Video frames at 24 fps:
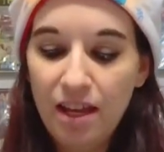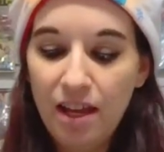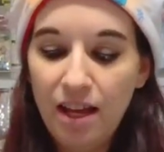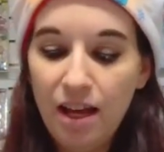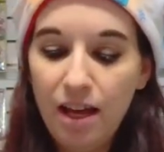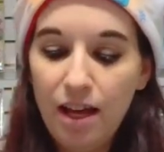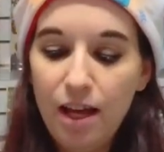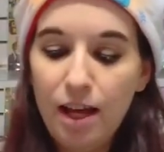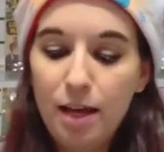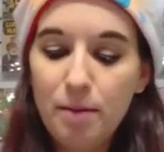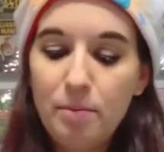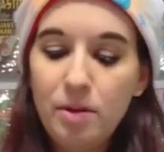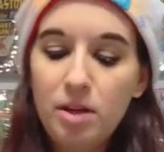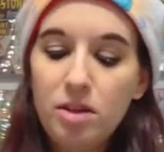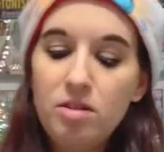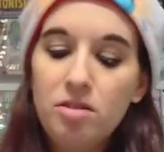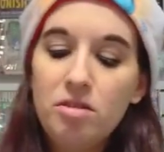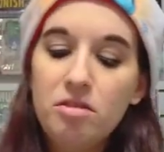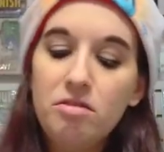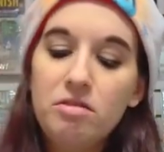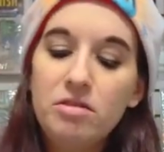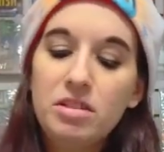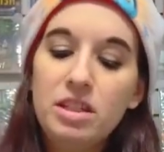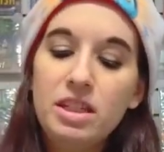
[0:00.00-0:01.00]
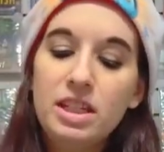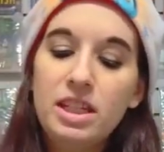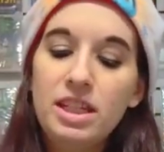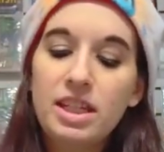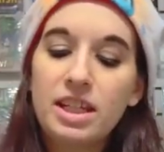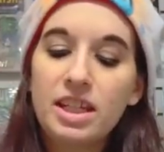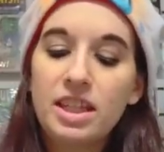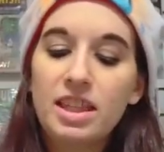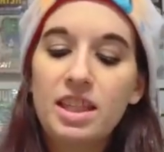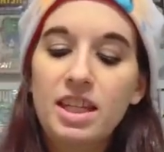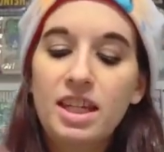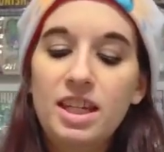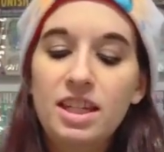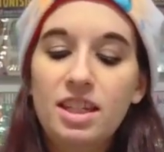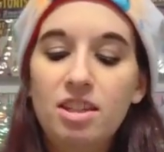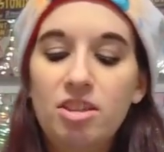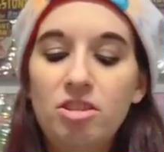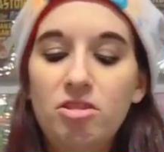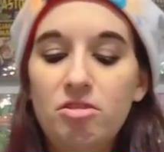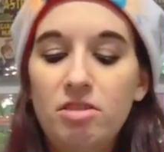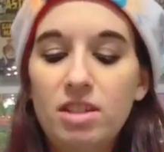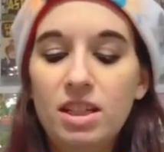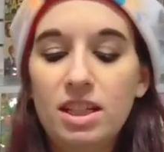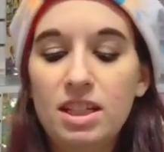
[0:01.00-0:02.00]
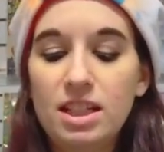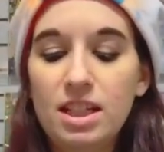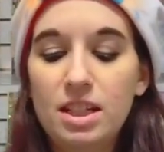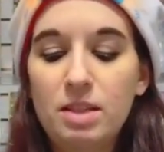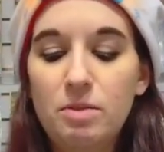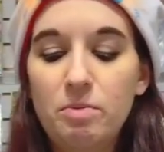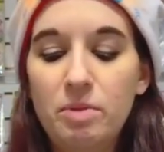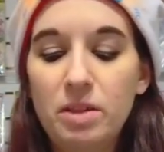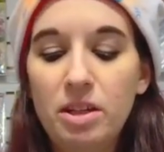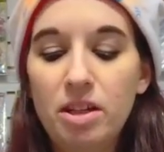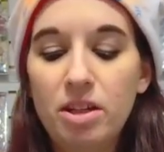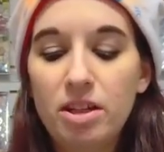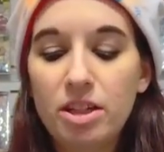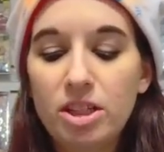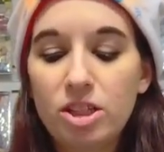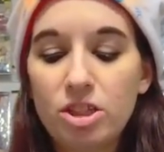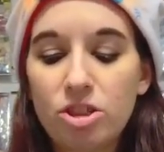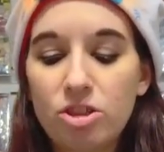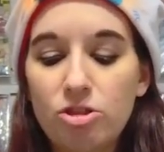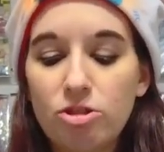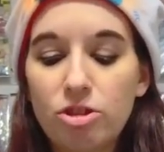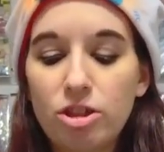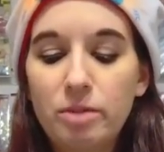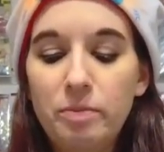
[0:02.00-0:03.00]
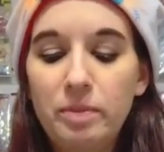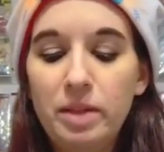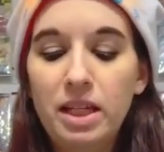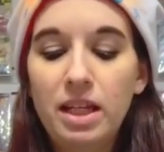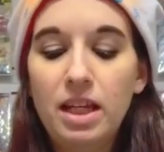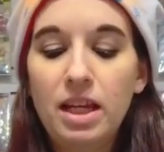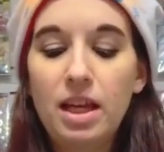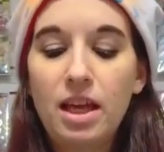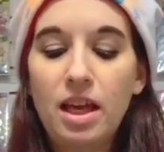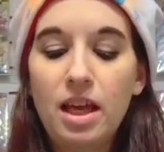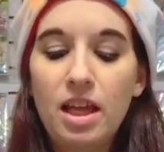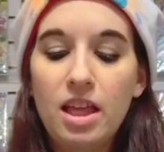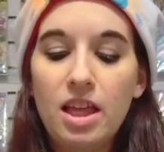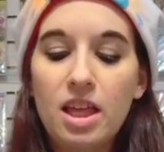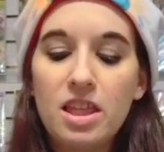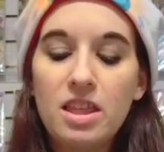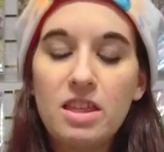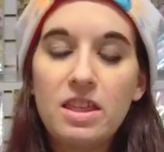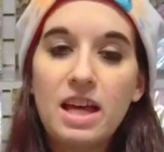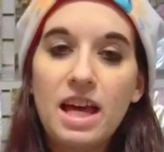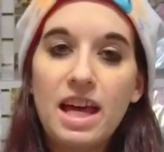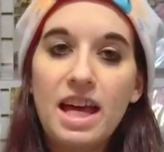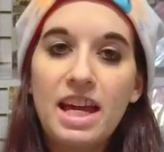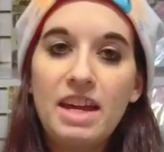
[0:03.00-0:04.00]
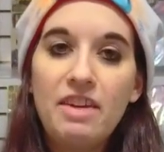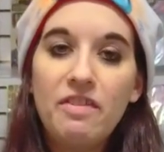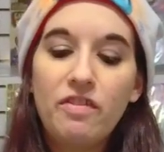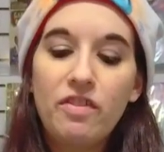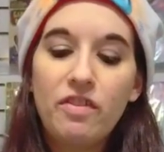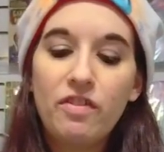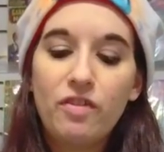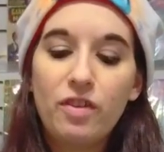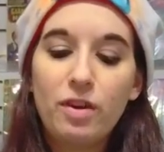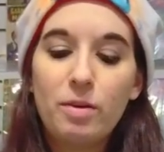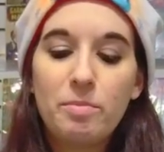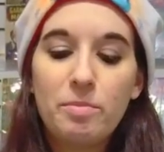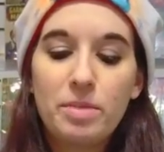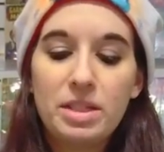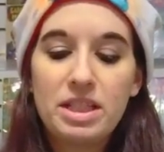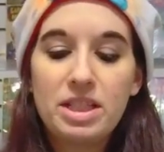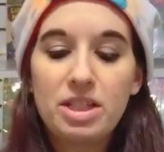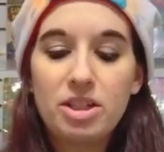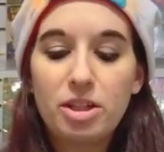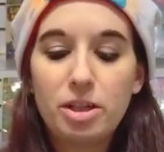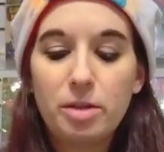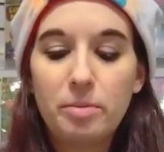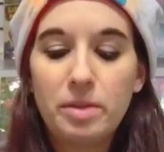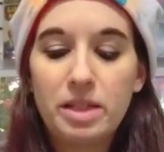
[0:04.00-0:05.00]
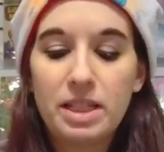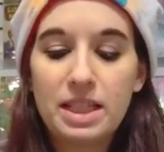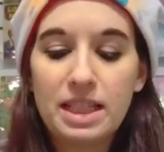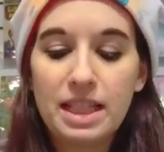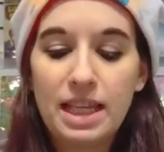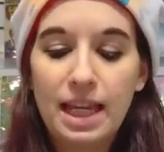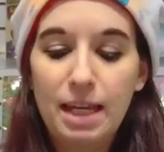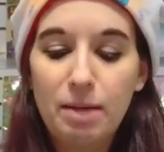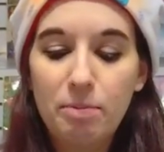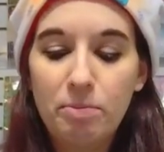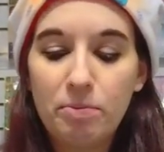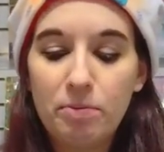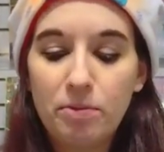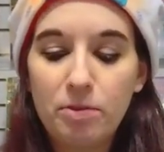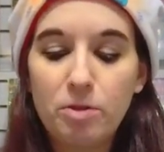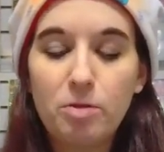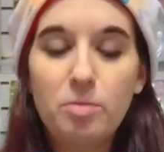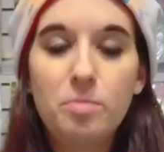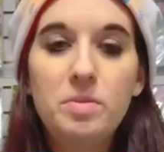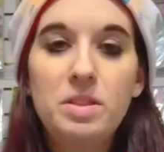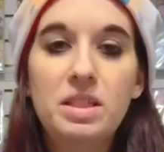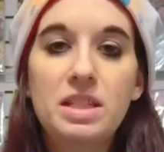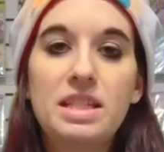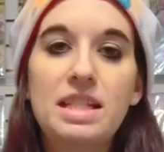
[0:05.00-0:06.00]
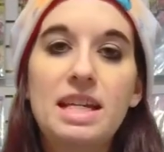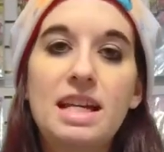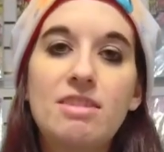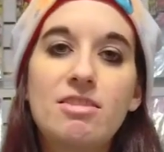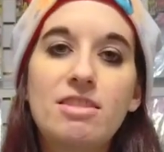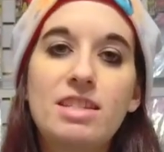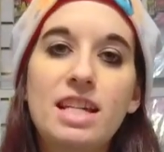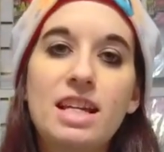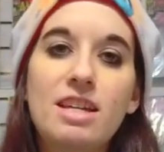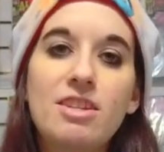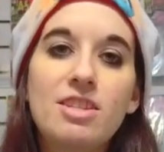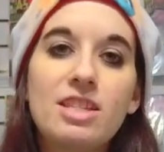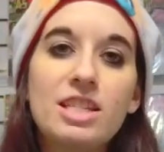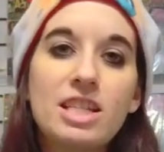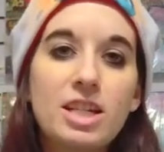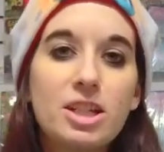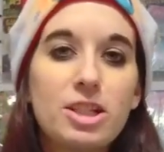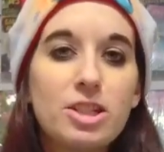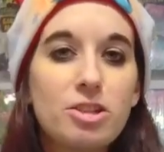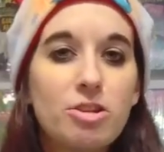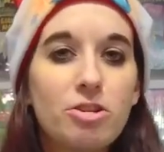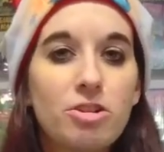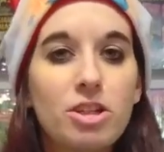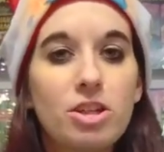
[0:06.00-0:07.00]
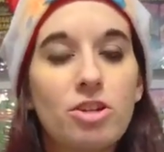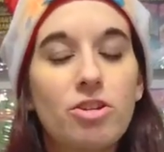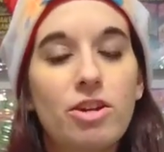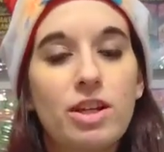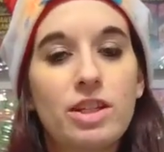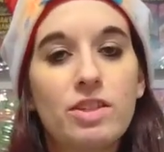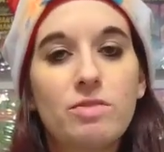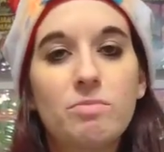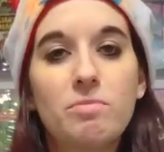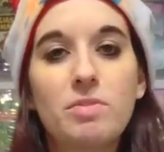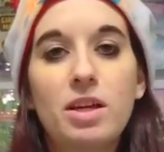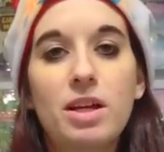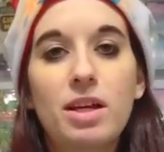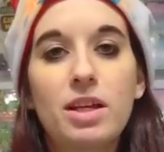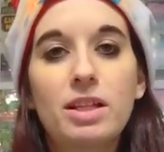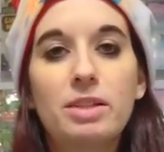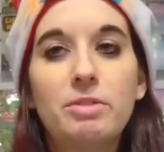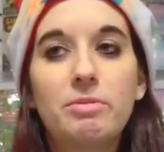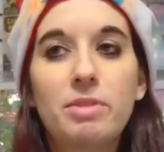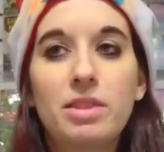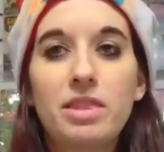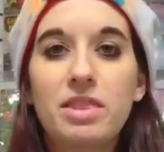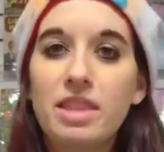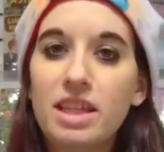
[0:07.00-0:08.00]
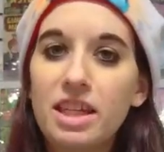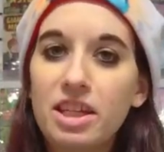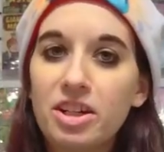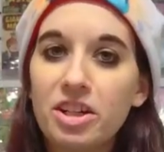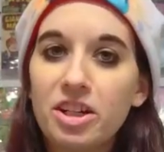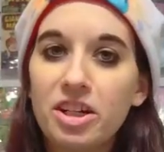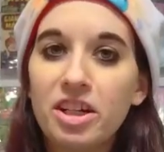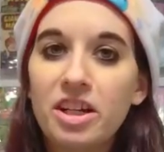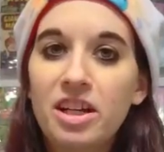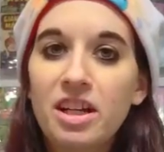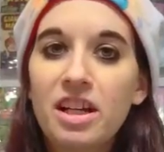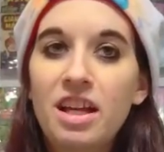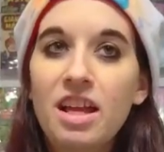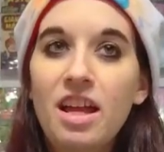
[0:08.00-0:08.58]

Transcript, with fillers: Um, oh, Nick, thank you. Nick says we are streaming uh, live from Mysterium Escape Rooms, downtown Sarasota, across from the Hollywood Theater.